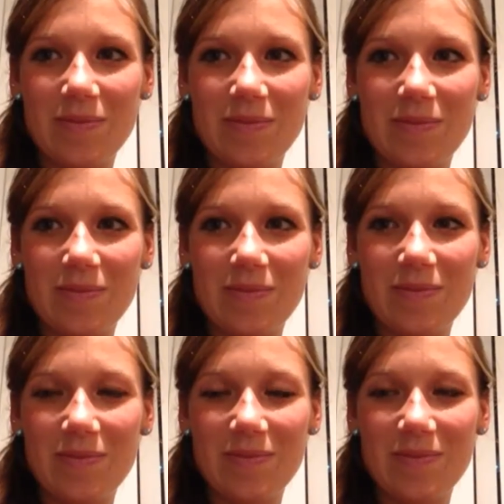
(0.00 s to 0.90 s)

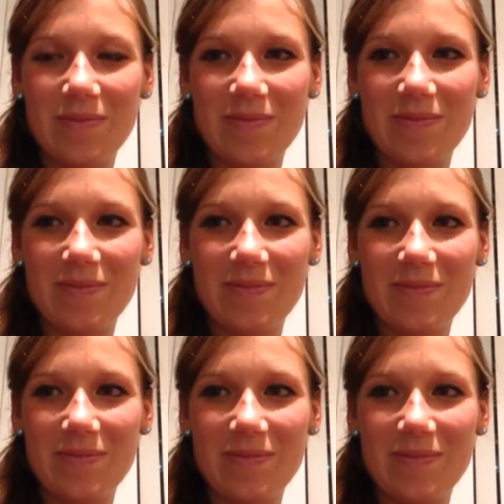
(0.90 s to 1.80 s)

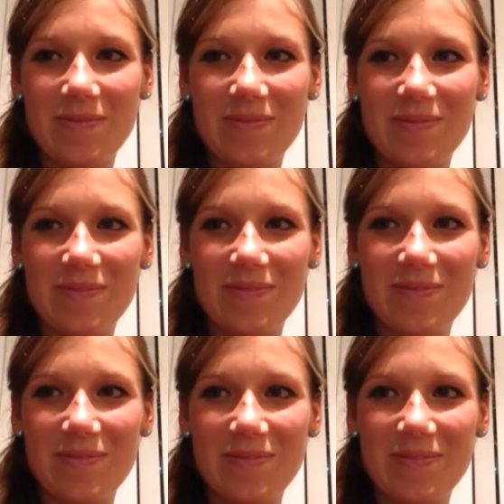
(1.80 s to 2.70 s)

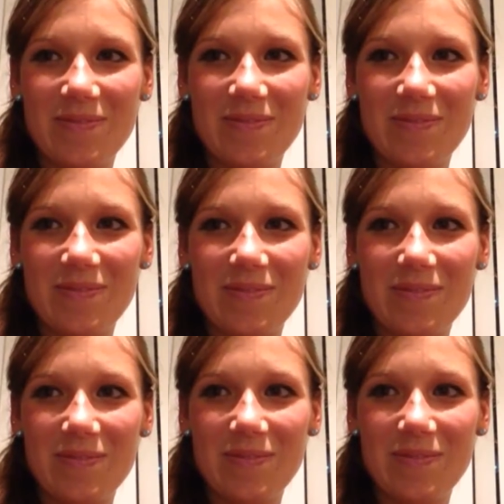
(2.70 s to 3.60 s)

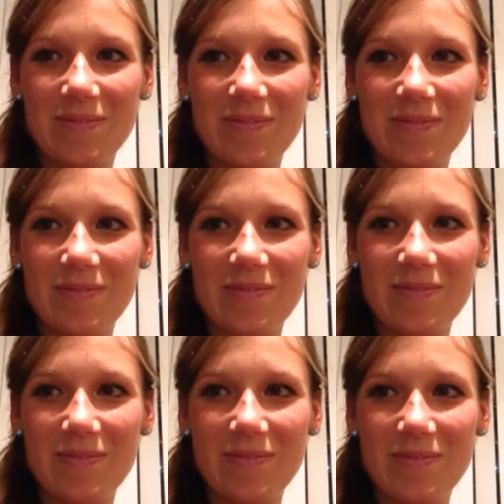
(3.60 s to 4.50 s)

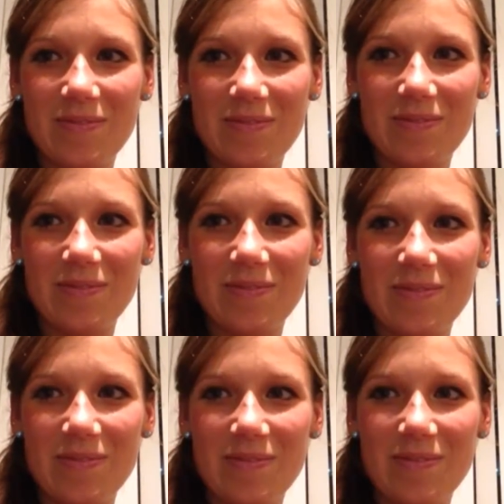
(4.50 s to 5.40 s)

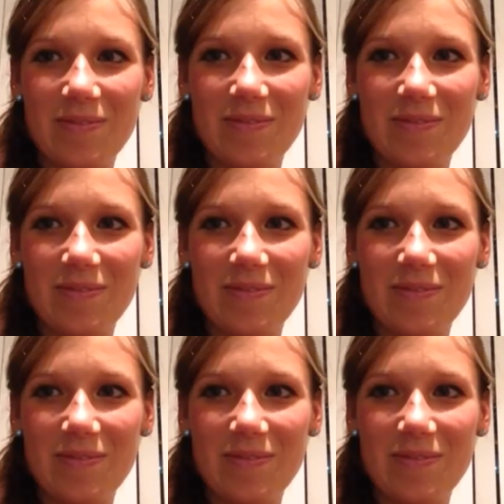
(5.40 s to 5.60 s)
(silent)